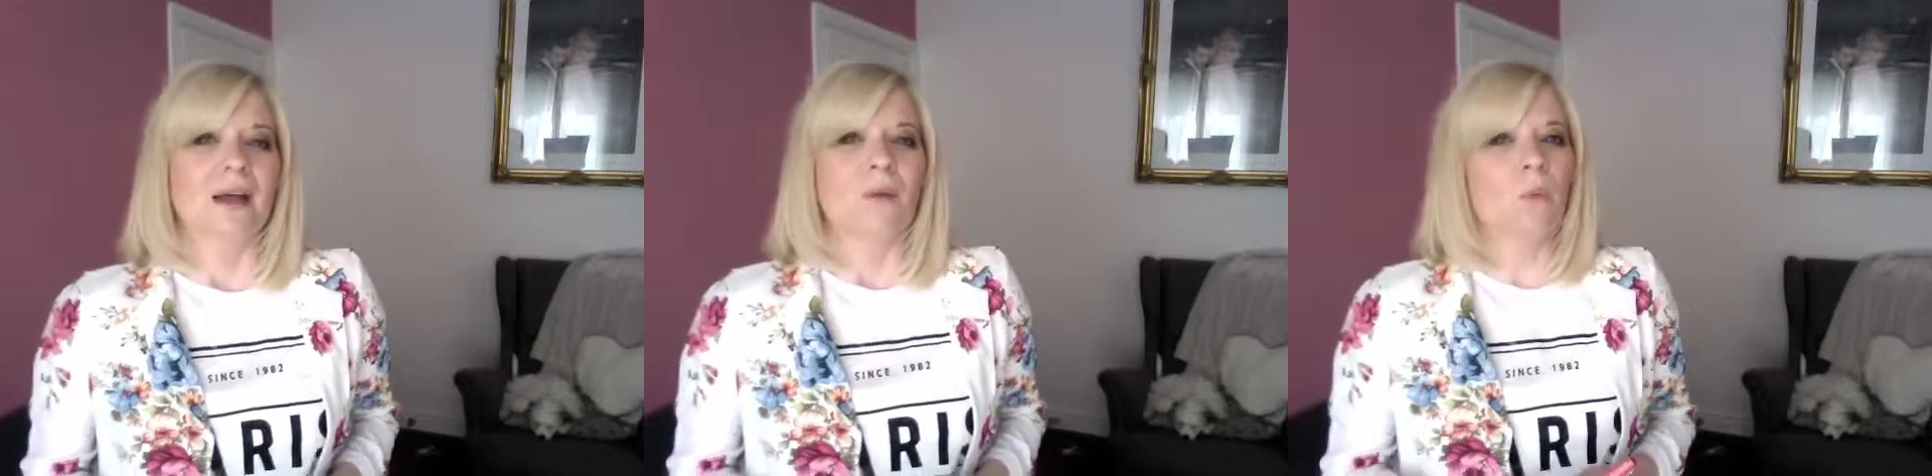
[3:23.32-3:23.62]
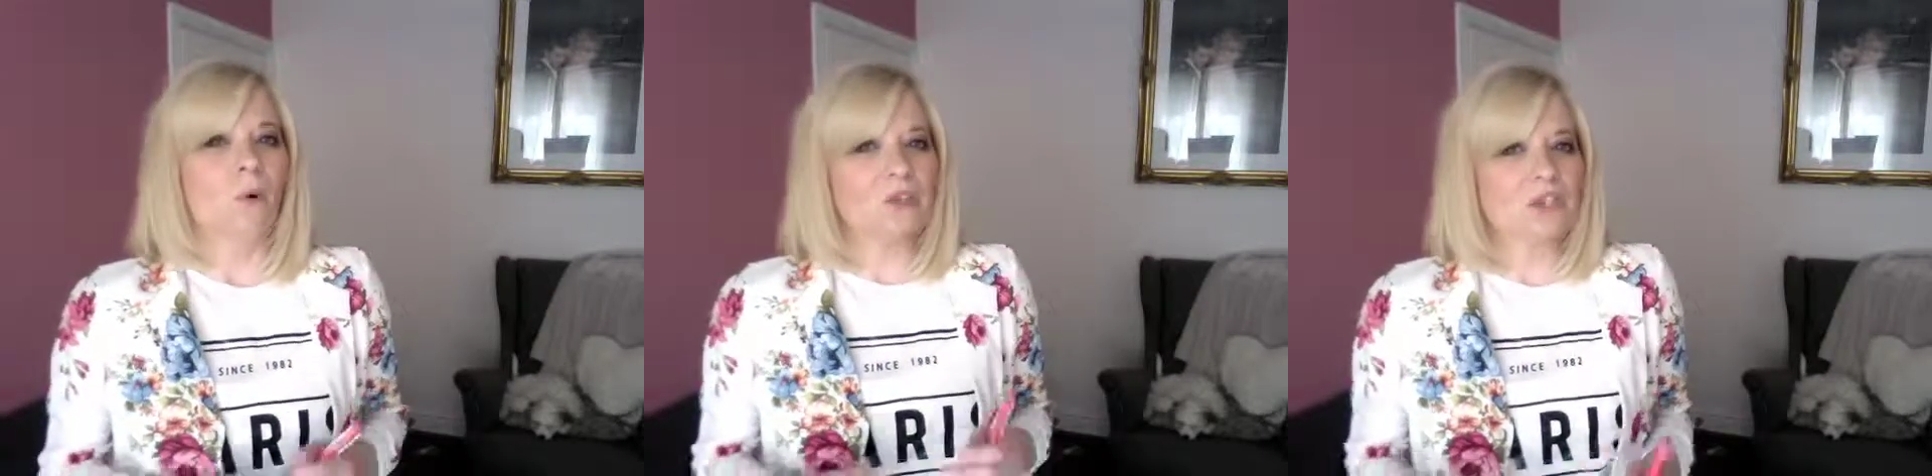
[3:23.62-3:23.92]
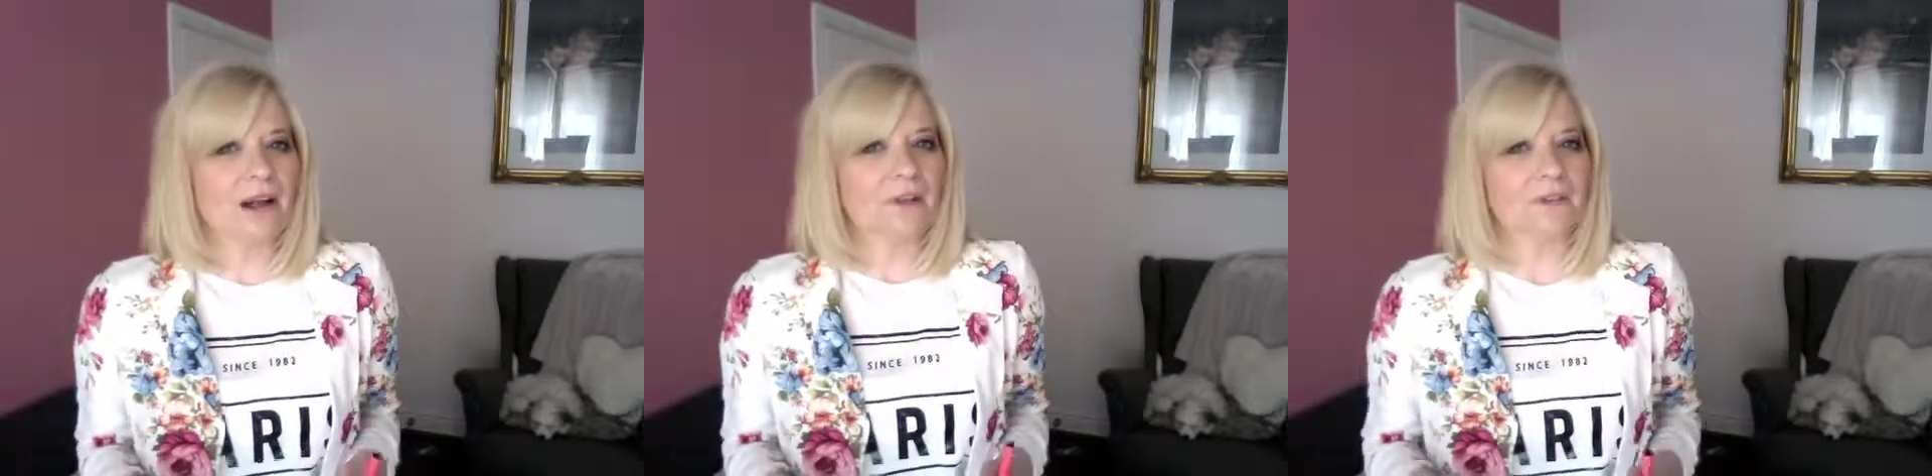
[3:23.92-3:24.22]
Watch
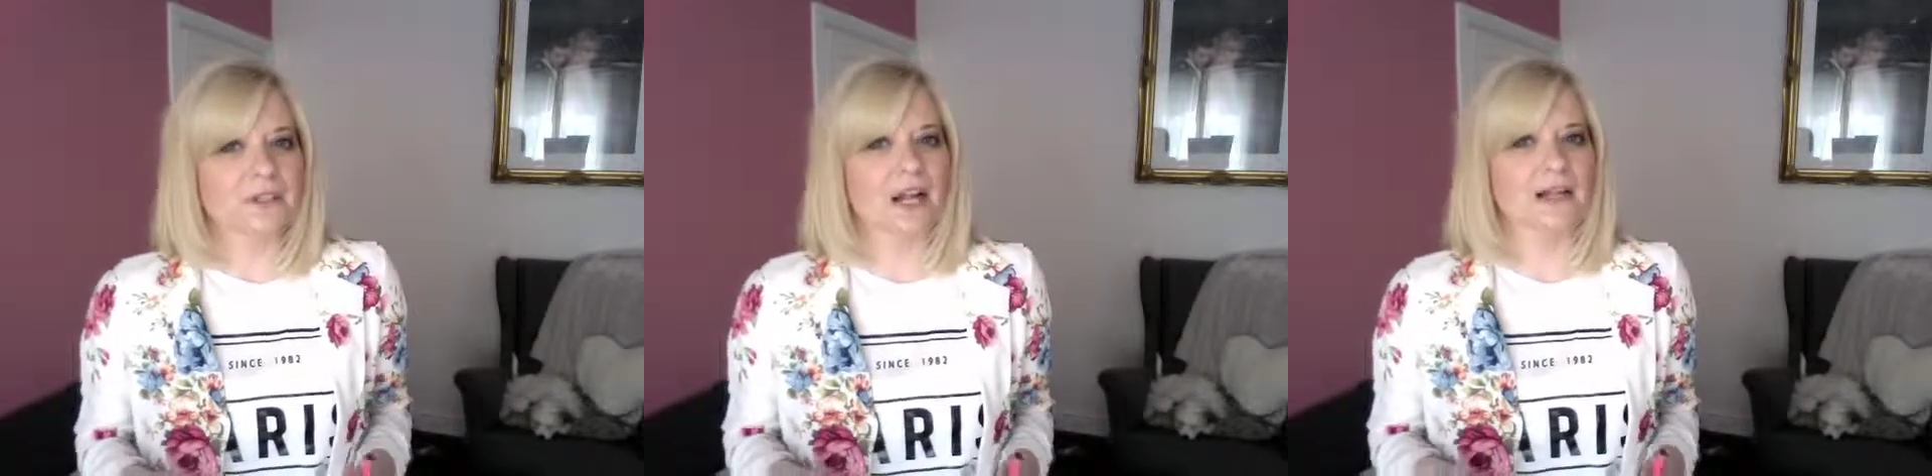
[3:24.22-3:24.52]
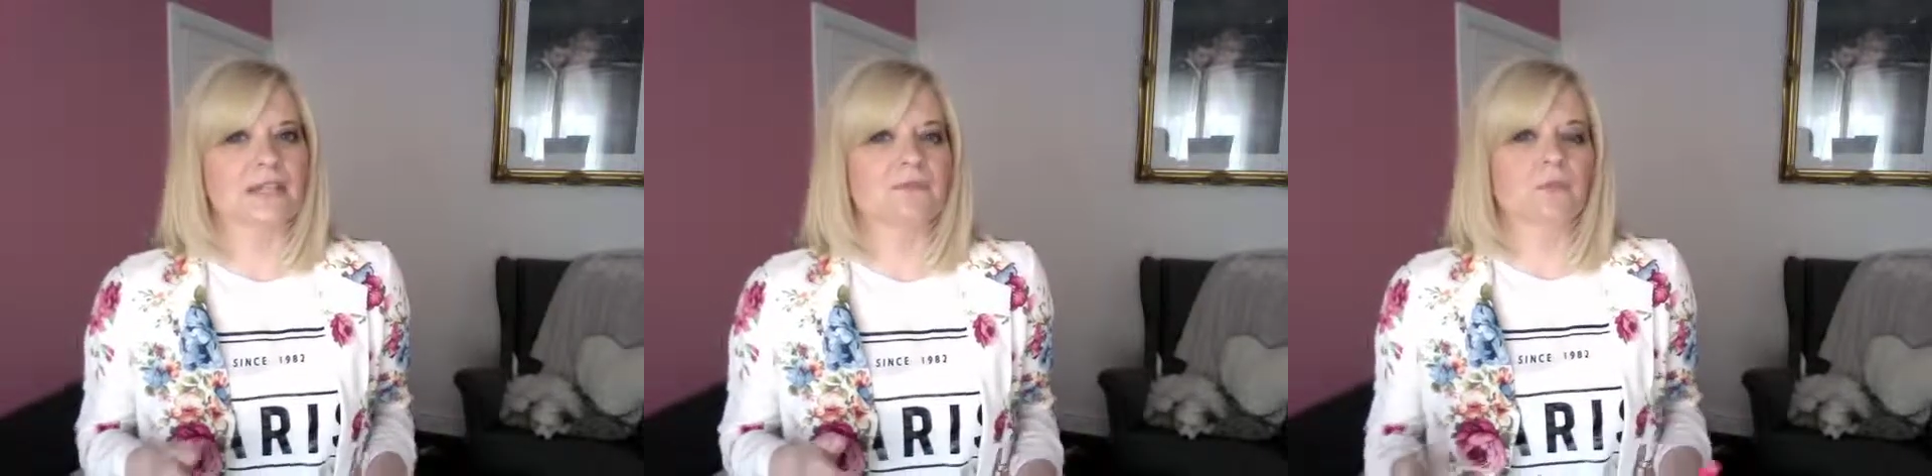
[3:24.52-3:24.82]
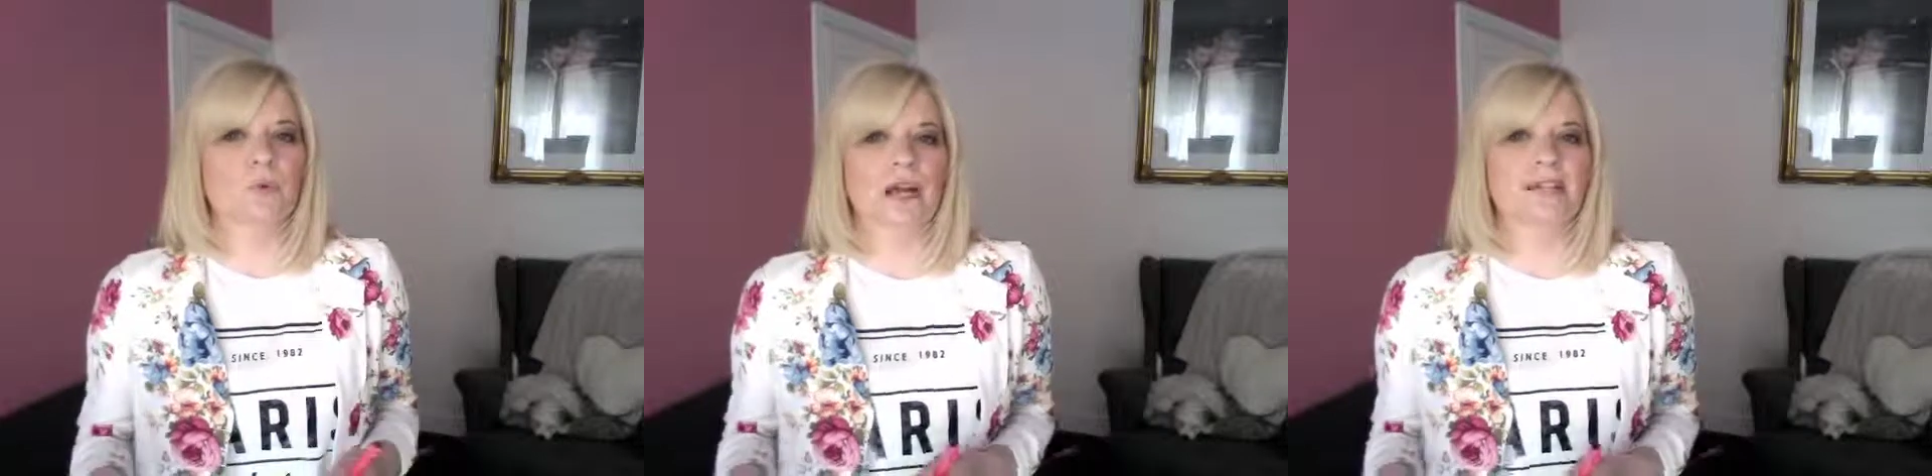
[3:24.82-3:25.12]
out for colours. If your
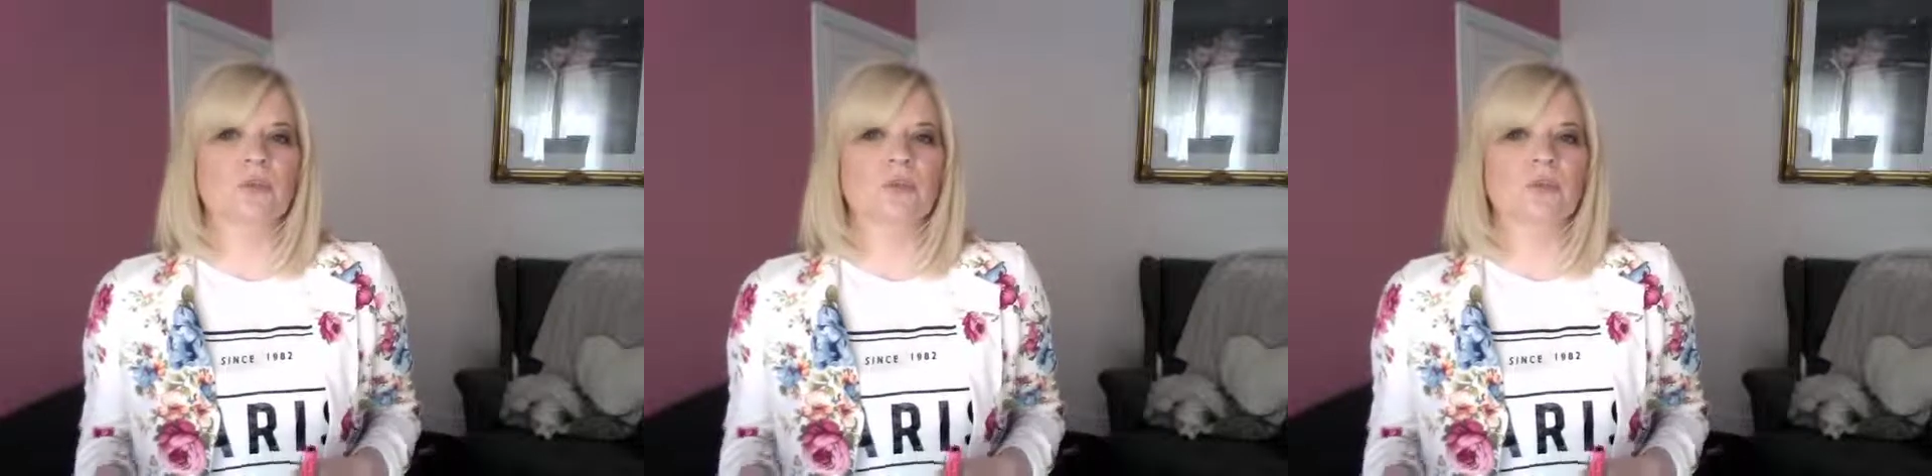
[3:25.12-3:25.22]
bride